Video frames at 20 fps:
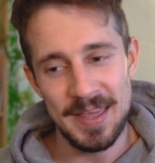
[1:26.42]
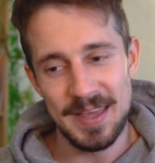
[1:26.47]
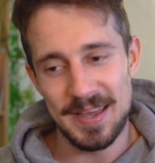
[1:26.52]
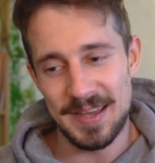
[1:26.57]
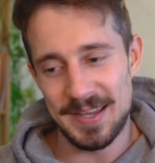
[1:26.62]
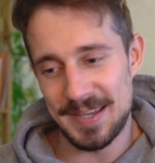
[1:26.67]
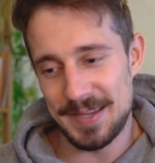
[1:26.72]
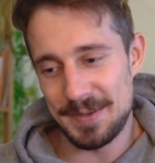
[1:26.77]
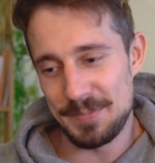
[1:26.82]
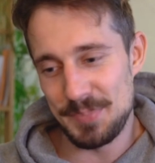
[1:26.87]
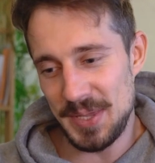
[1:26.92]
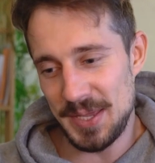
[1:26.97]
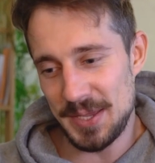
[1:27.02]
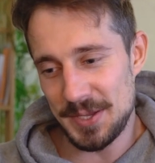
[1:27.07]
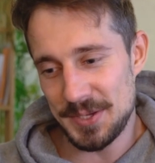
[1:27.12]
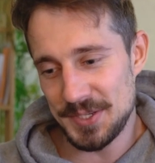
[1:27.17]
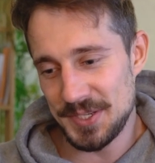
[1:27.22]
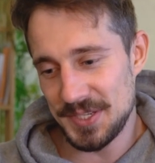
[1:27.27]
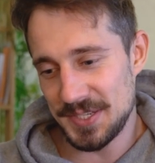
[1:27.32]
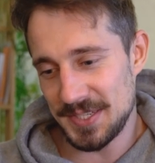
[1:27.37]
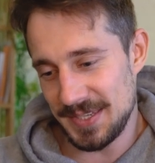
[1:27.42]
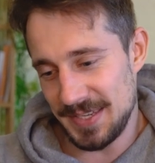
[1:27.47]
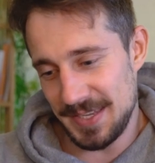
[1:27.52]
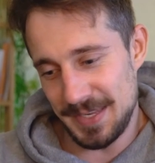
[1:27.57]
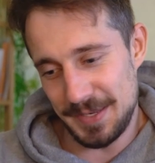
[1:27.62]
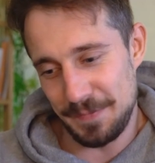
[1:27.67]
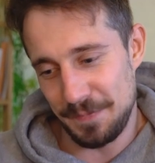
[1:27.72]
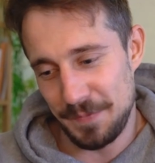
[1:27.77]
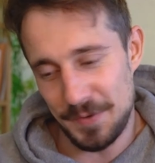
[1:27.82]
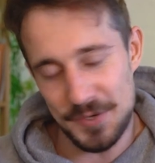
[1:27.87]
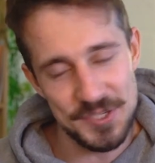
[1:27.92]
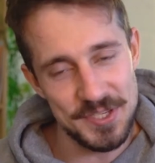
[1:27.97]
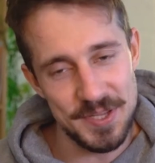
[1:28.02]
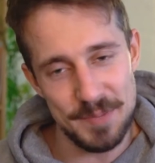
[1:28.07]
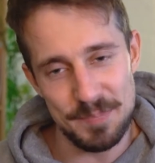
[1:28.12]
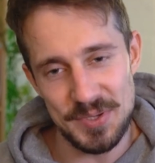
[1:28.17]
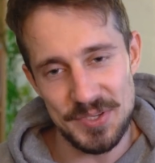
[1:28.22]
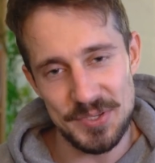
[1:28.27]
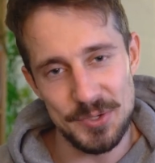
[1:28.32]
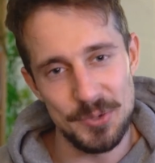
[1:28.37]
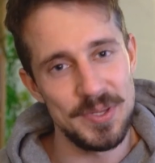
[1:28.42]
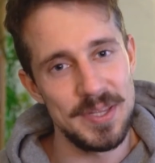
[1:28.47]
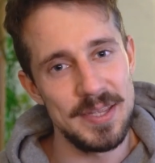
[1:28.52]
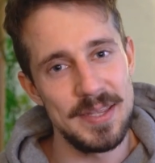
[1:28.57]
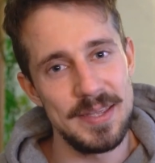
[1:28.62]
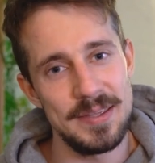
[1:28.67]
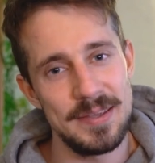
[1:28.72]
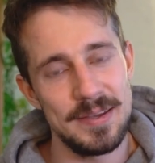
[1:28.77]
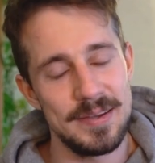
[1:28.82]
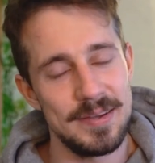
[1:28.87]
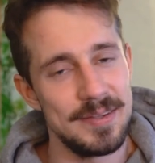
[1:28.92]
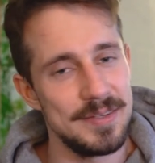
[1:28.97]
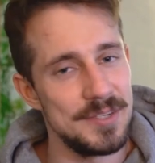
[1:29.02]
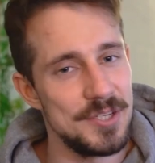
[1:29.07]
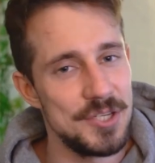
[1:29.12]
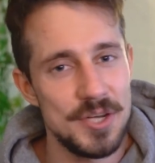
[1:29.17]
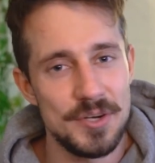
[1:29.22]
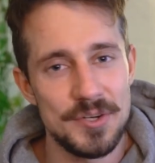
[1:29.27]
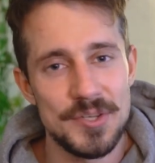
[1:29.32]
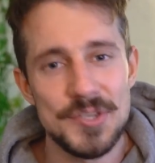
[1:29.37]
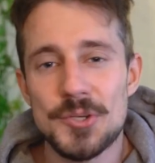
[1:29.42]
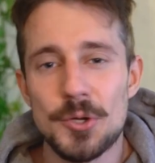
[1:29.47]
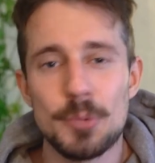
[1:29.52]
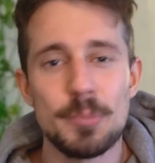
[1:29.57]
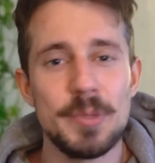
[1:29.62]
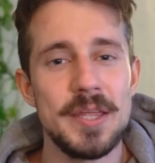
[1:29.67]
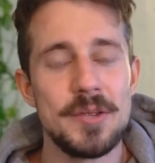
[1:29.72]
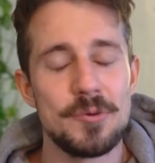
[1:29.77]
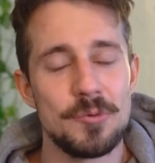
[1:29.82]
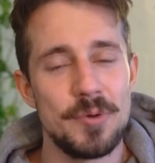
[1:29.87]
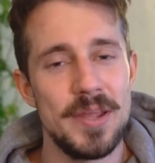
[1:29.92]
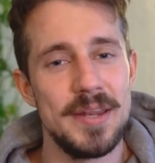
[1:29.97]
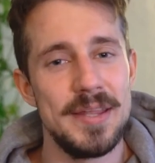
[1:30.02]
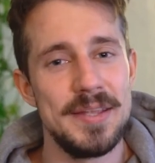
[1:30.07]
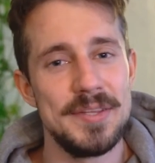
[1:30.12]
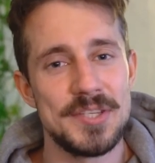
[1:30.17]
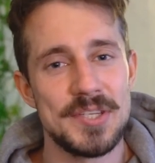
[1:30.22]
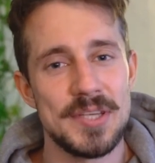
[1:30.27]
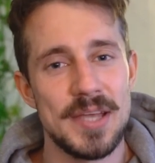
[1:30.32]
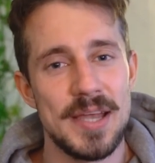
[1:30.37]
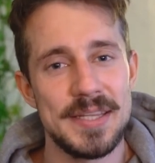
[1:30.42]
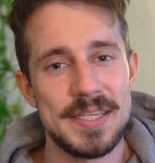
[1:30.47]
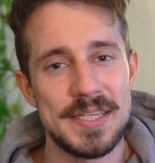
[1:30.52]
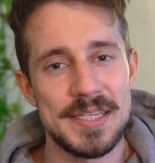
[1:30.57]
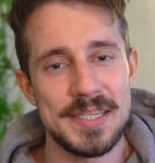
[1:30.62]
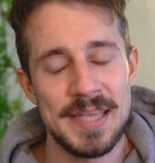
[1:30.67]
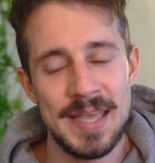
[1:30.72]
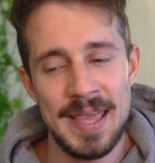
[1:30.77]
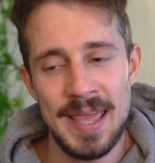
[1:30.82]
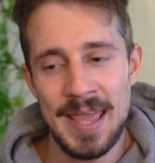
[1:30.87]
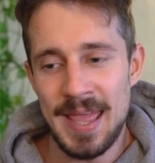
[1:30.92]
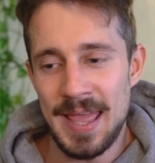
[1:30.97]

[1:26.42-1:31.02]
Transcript: Uh, because in the first episode, he shared so many great insights.